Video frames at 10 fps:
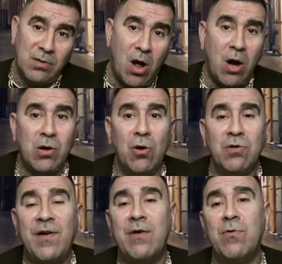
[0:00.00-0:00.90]
our
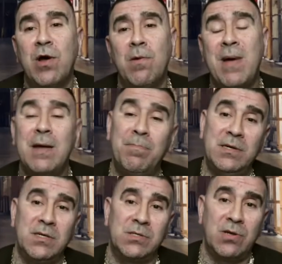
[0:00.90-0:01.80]
clothes very well may
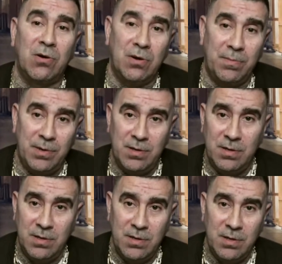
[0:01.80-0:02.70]
be disturbed
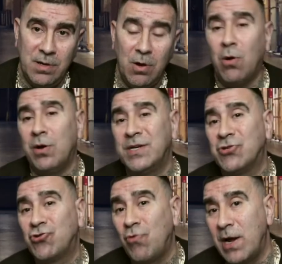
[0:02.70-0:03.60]
or
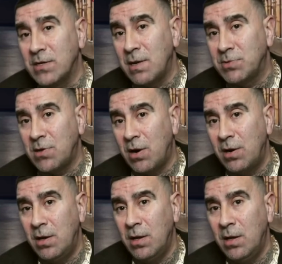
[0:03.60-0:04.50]
distressed, I'm
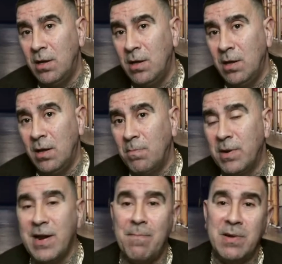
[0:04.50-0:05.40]
sorry.
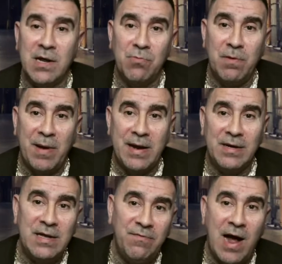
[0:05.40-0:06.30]
But not because we paid
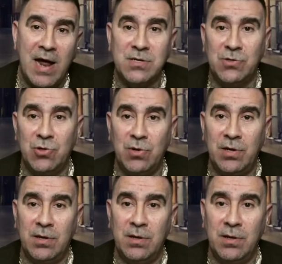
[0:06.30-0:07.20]
Levi's to do
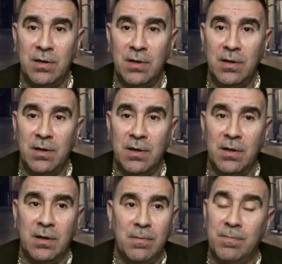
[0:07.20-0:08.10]
it,
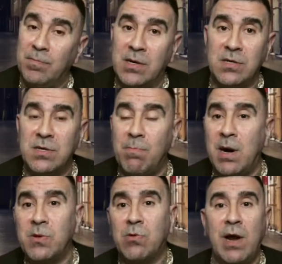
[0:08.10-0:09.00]
because some
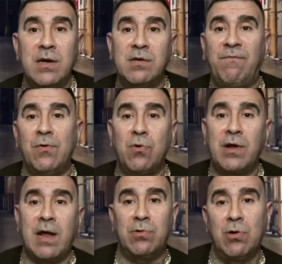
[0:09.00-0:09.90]
other crazy fool
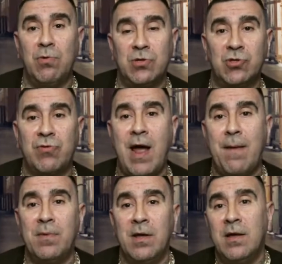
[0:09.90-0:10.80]
came through with a
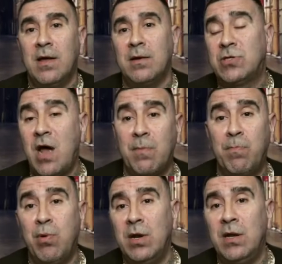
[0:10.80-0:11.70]
strap and shot a
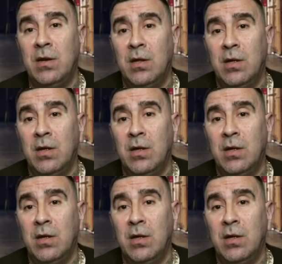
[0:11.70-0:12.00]
bullet